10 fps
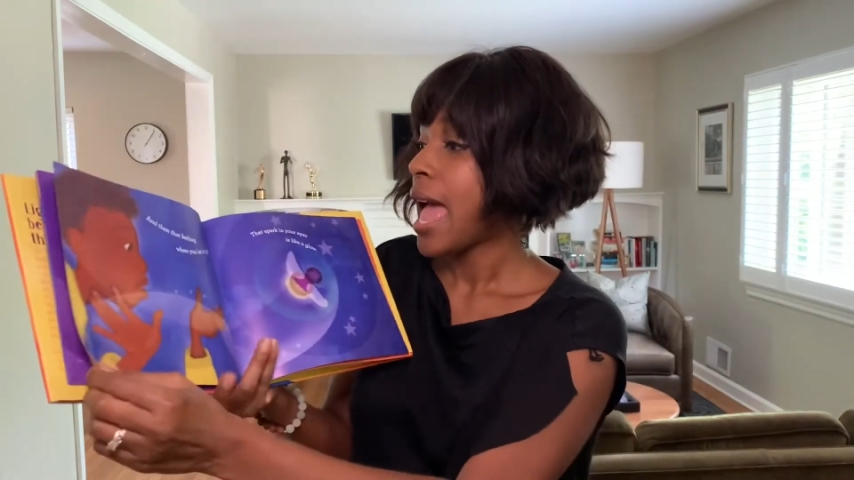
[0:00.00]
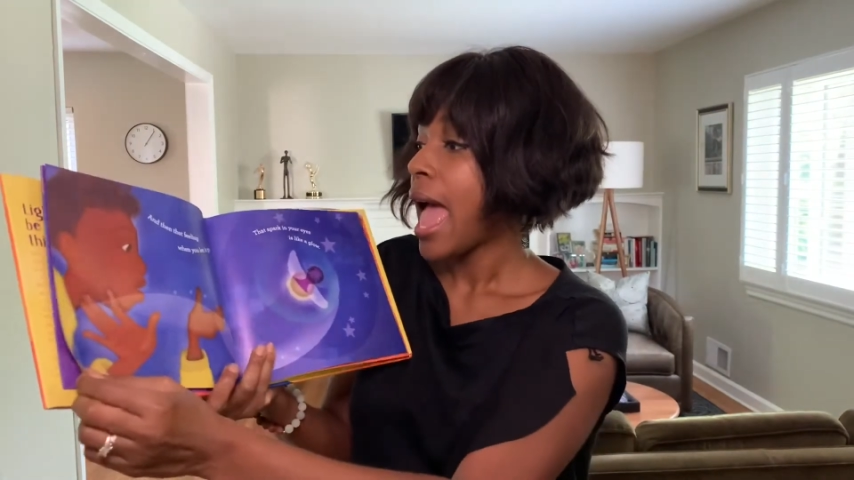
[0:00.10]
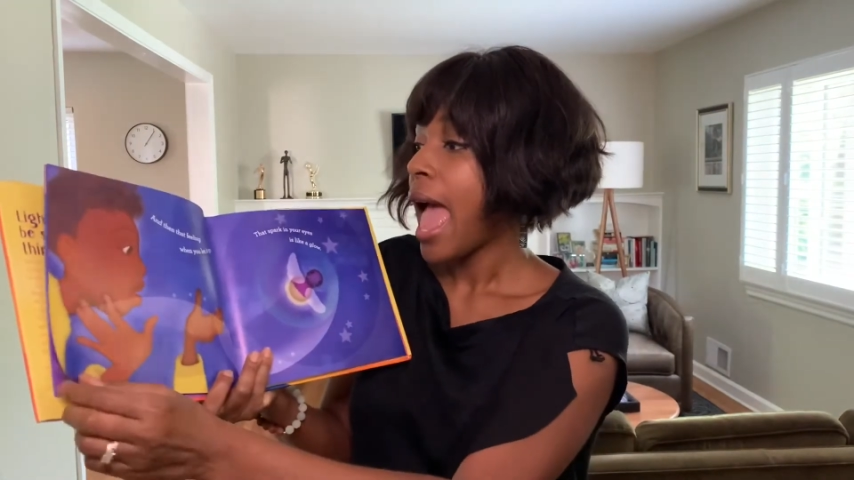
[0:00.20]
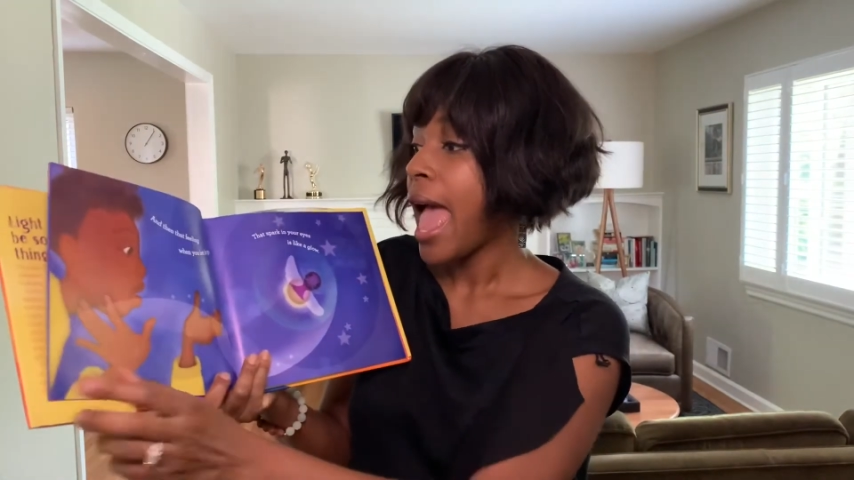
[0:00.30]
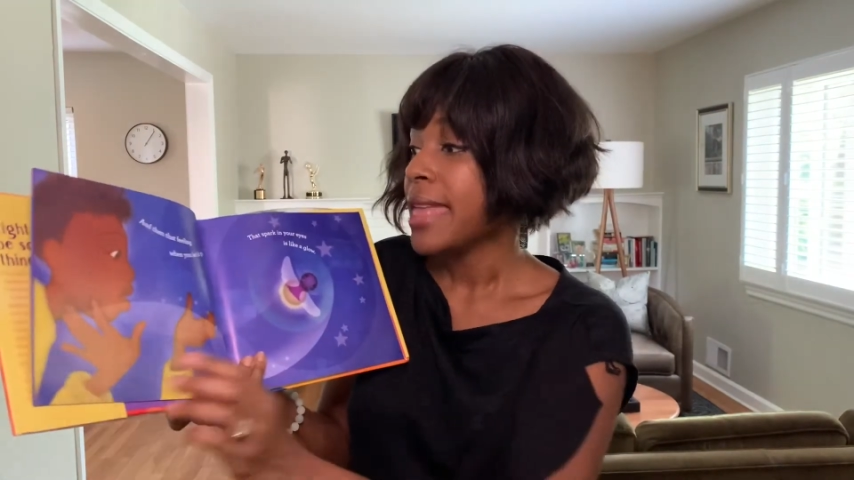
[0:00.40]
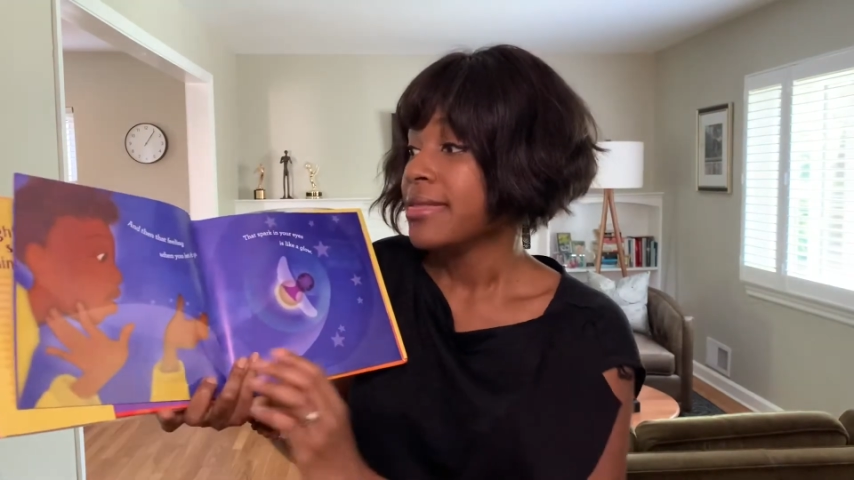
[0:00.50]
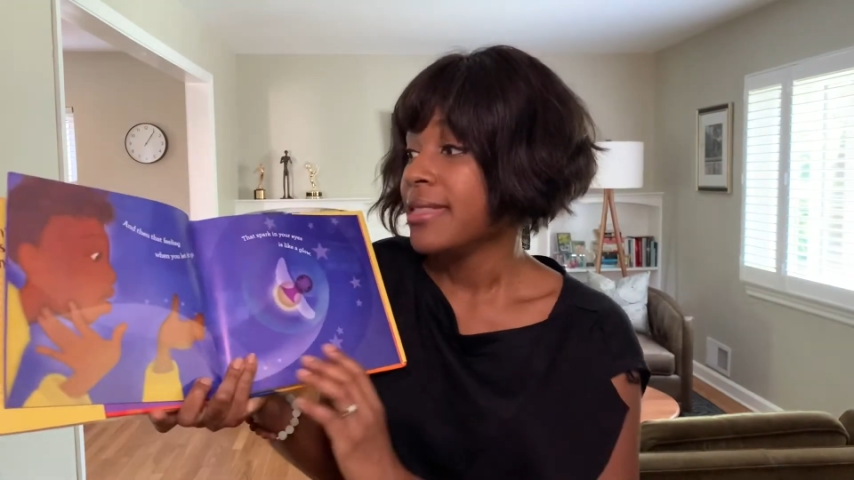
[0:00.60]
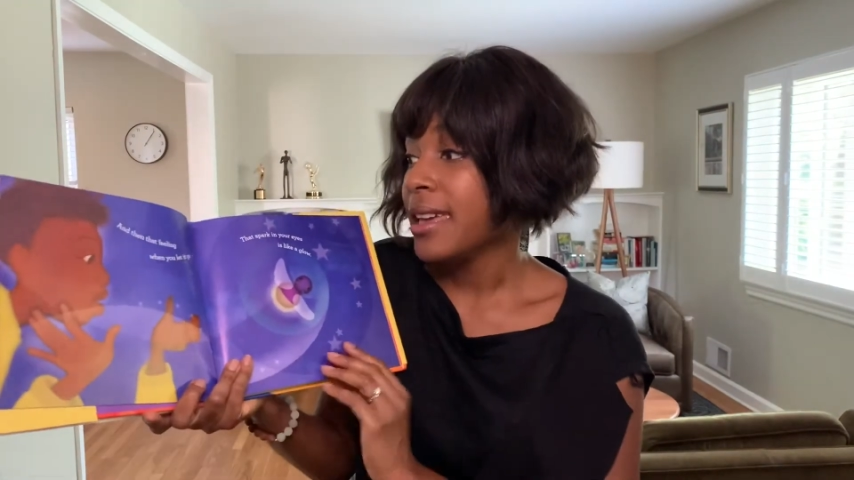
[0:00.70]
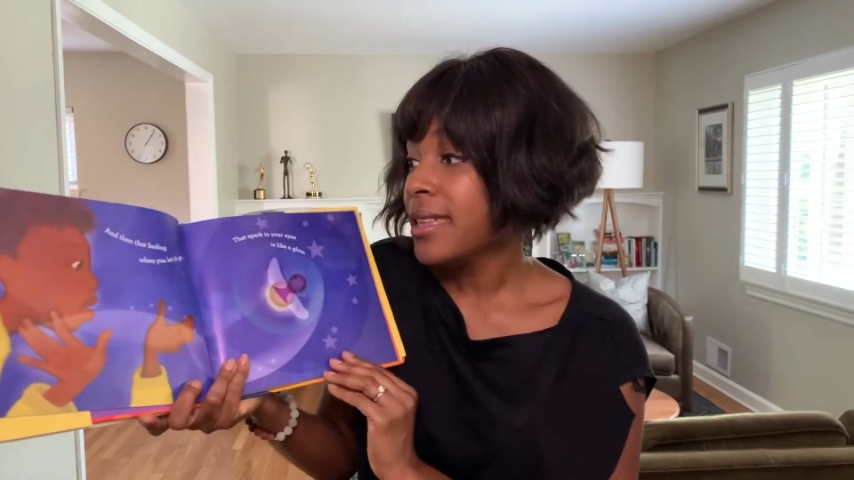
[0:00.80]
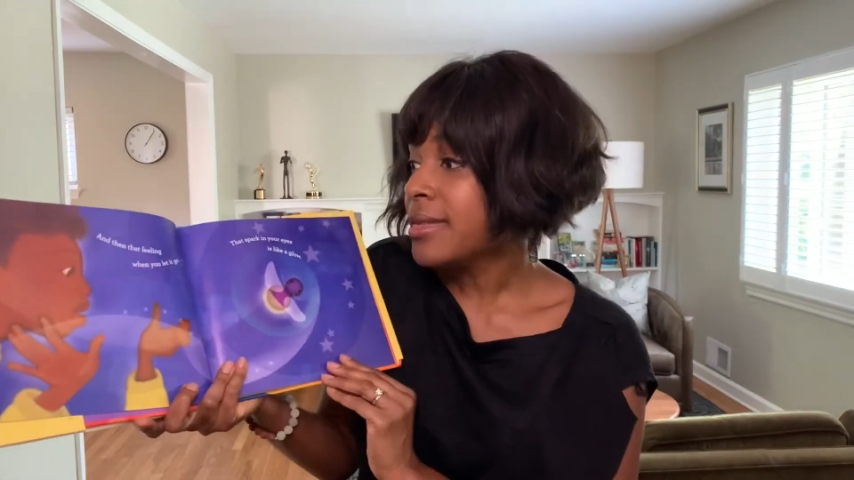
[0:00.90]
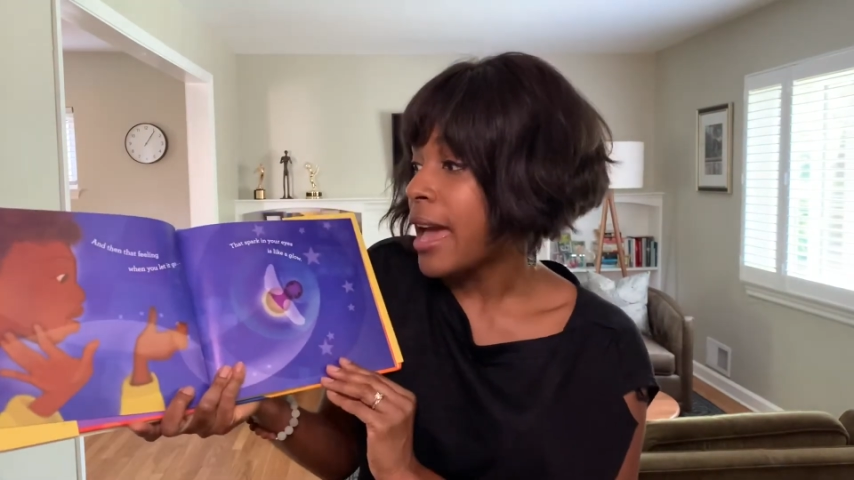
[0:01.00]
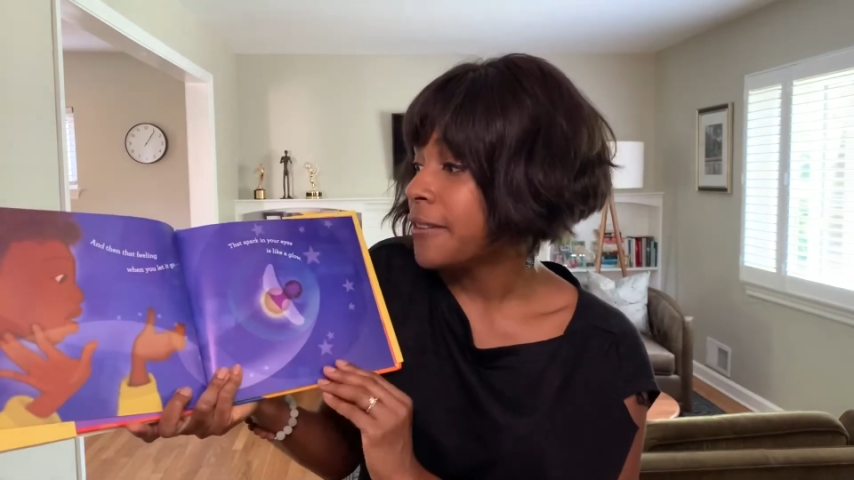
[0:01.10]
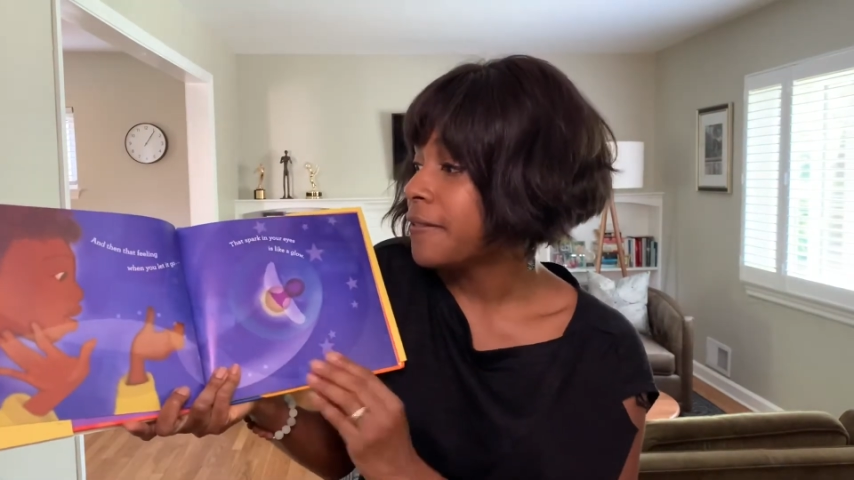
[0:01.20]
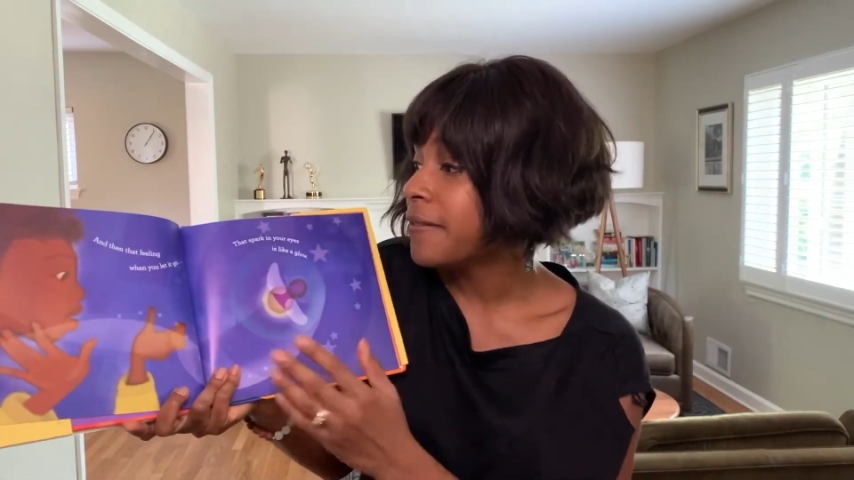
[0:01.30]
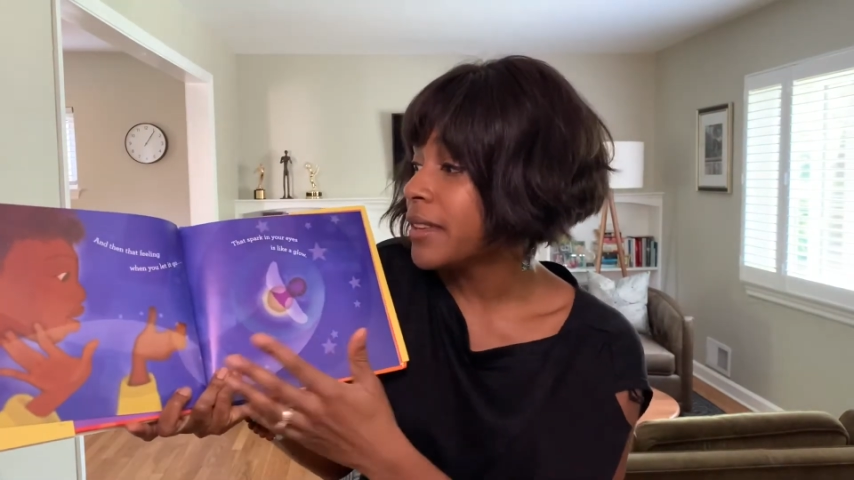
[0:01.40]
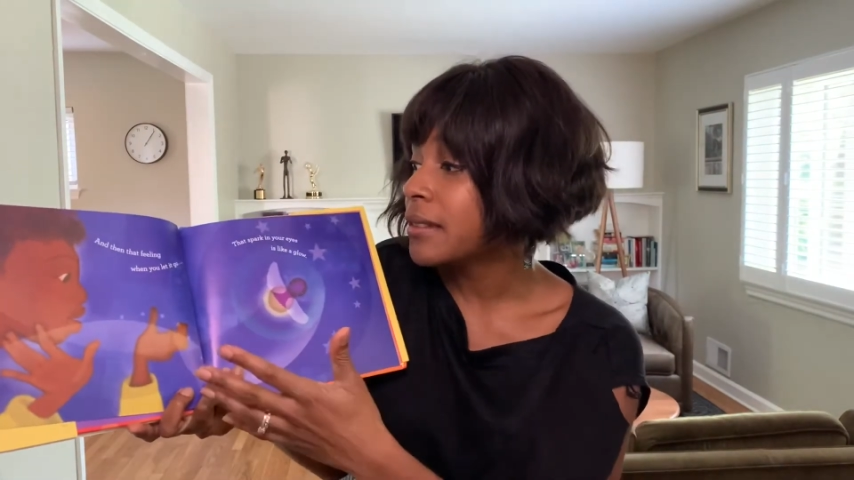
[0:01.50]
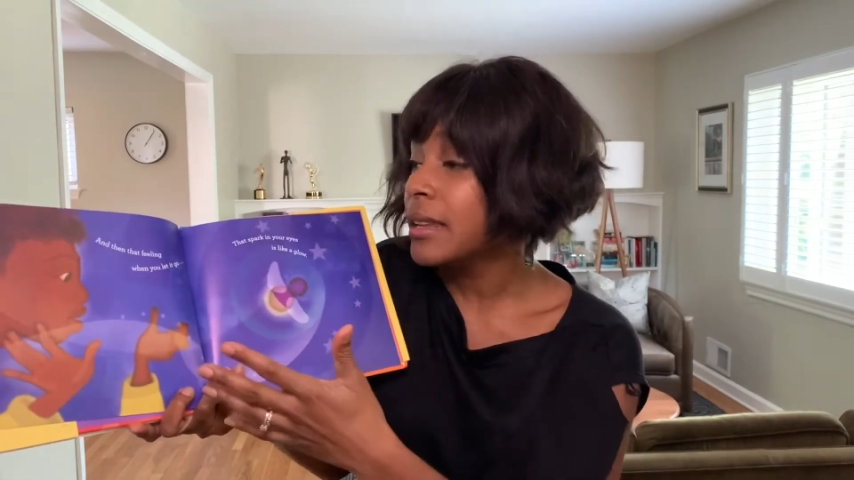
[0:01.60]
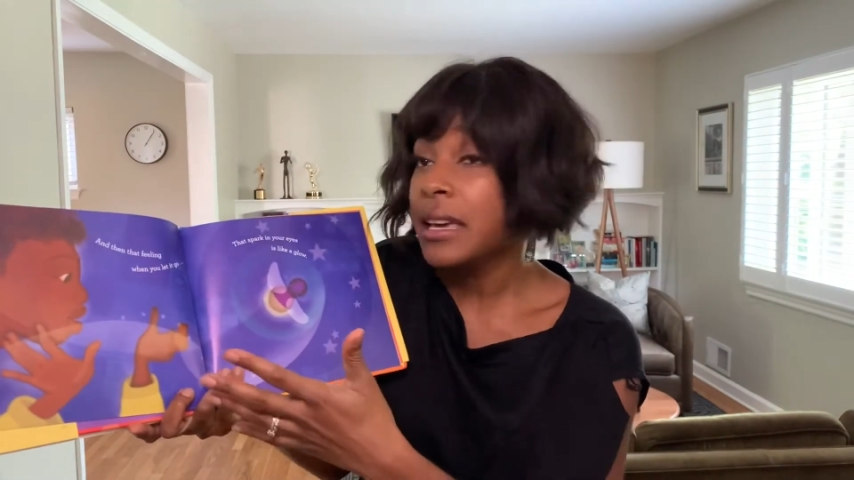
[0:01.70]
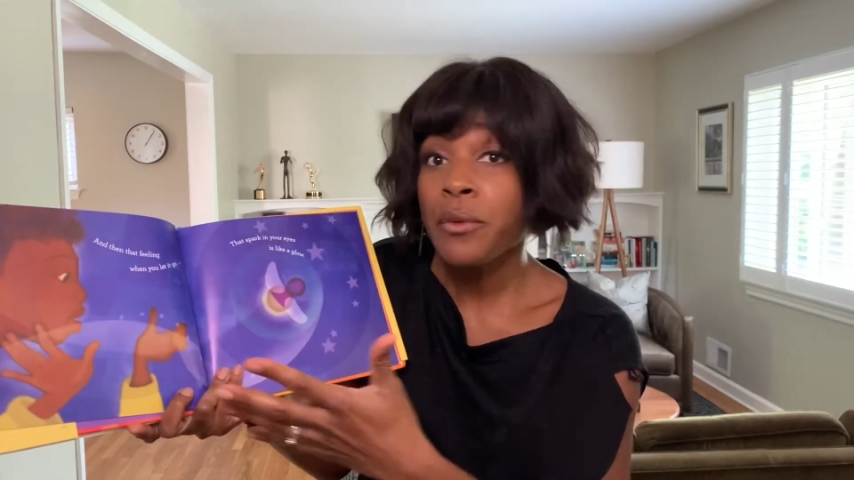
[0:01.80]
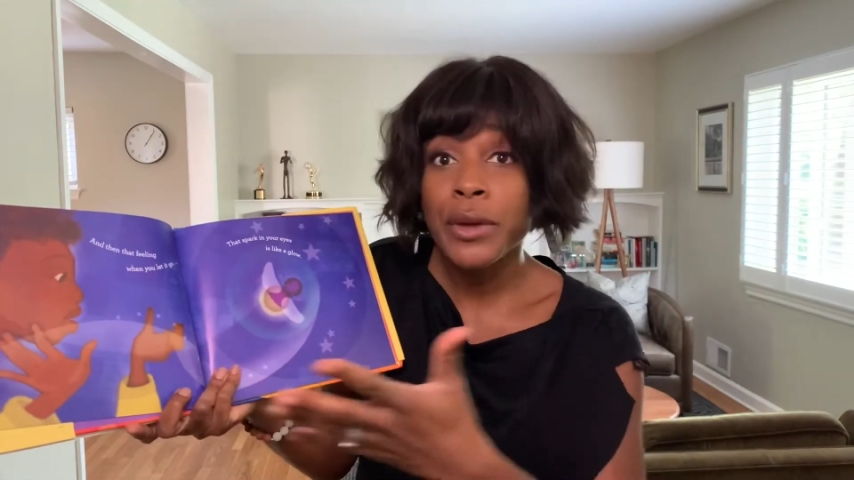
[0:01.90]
and then that feeling